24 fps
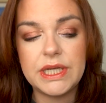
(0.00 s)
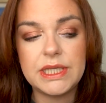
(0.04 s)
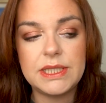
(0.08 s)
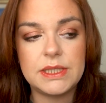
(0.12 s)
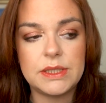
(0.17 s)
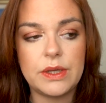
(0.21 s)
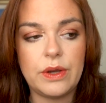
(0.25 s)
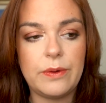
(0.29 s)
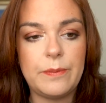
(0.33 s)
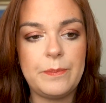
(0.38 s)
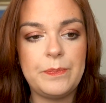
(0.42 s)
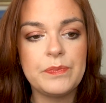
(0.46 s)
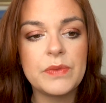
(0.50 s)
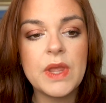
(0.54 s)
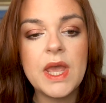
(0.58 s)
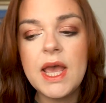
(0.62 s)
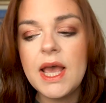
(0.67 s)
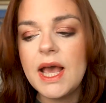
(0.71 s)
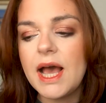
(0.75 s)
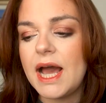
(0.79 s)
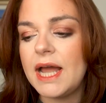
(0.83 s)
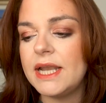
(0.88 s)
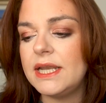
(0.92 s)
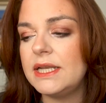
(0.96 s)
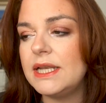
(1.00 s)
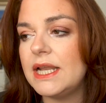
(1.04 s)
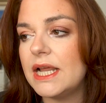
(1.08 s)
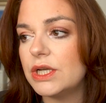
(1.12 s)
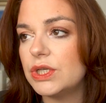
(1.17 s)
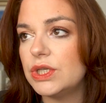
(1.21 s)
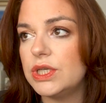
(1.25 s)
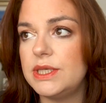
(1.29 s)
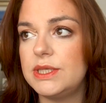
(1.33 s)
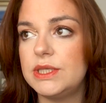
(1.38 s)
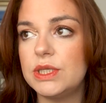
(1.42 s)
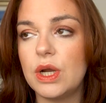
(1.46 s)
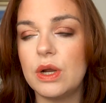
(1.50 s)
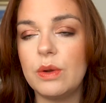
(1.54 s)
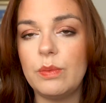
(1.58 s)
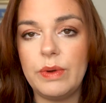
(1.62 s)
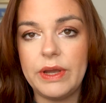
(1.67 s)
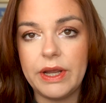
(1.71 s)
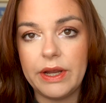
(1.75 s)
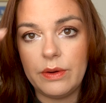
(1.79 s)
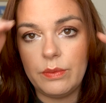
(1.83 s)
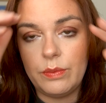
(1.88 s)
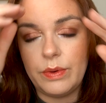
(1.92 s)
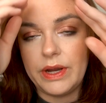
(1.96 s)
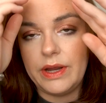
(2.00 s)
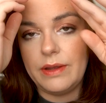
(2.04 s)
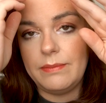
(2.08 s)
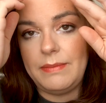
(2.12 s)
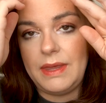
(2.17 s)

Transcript: So I didn't actually start wearing